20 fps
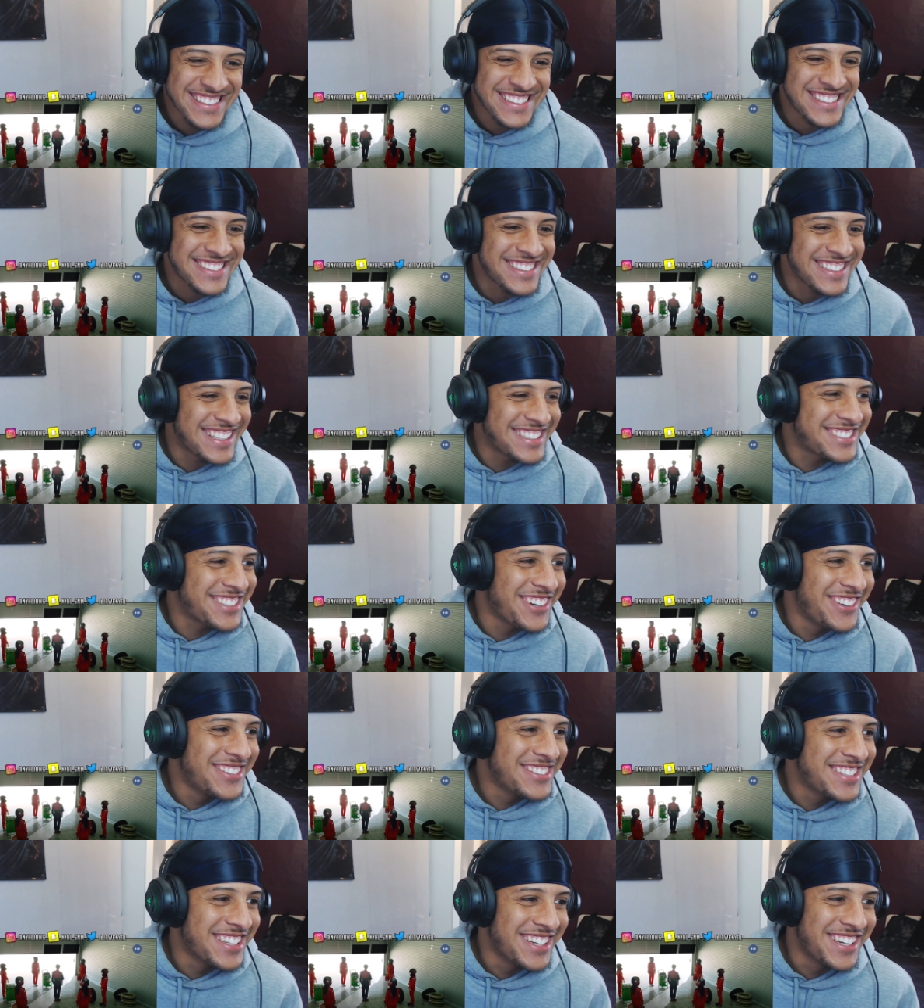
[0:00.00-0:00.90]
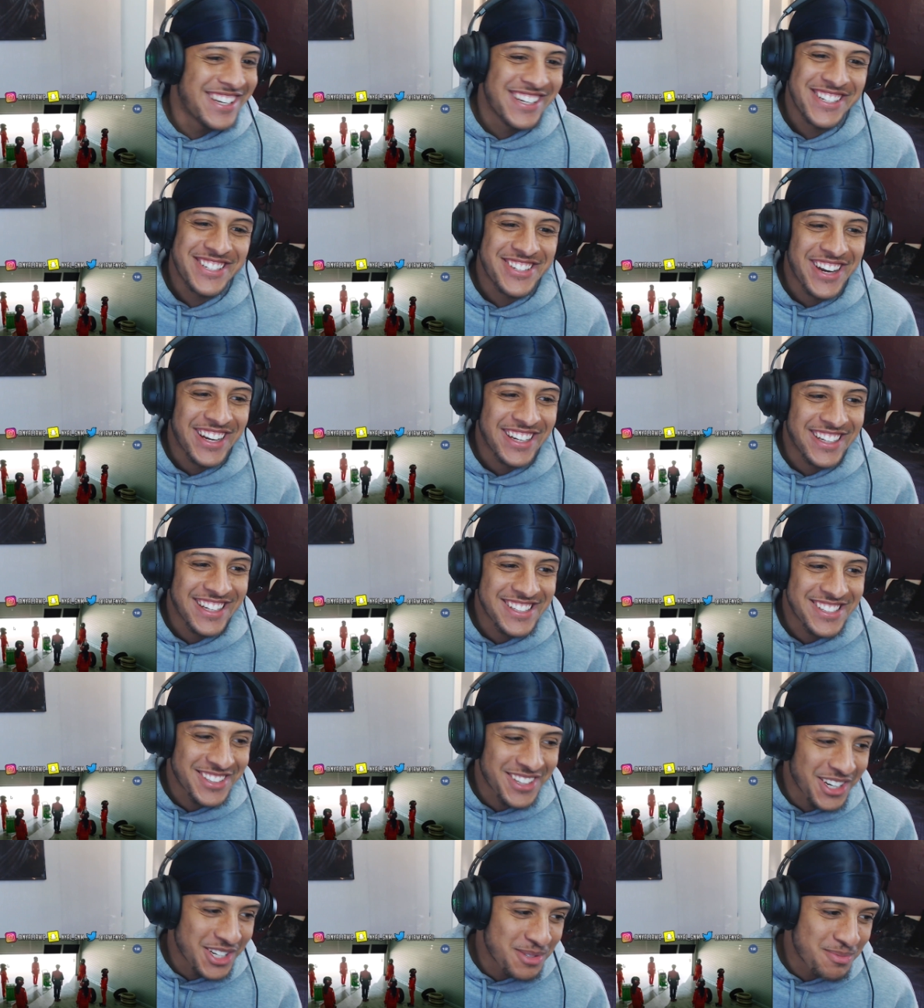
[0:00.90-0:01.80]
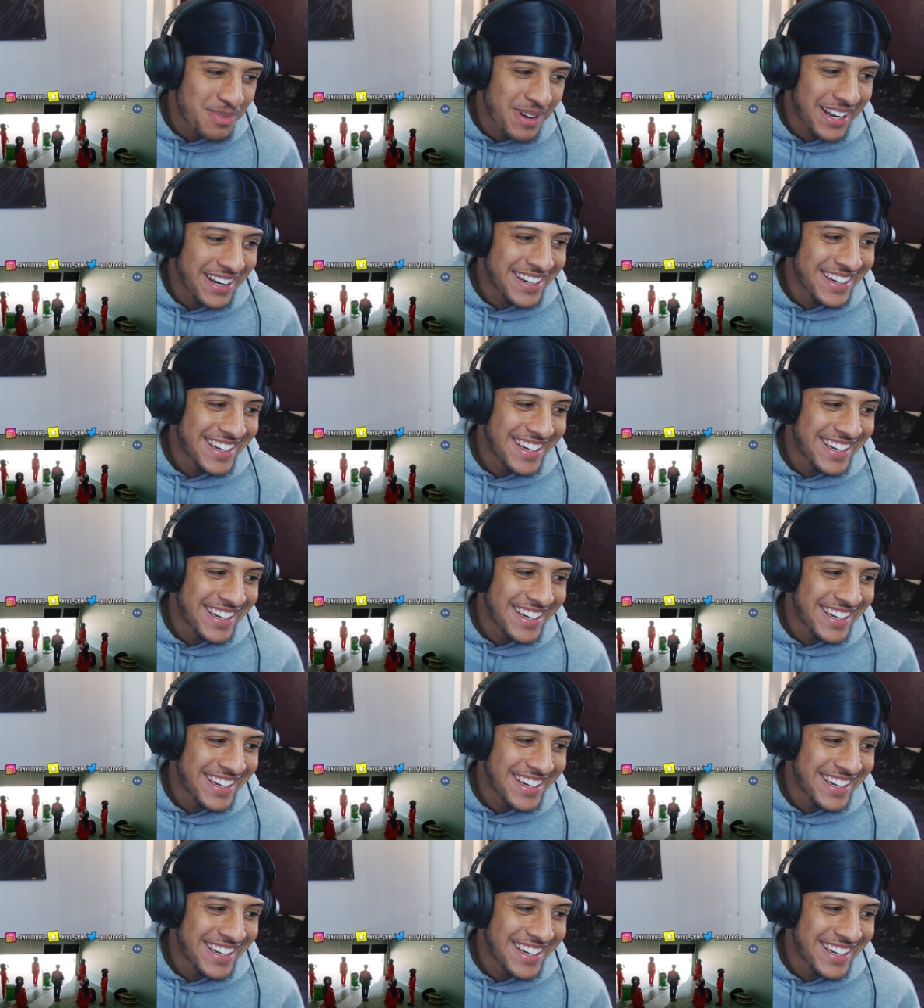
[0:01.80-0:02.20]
let's go into Stray Kids God's Plan.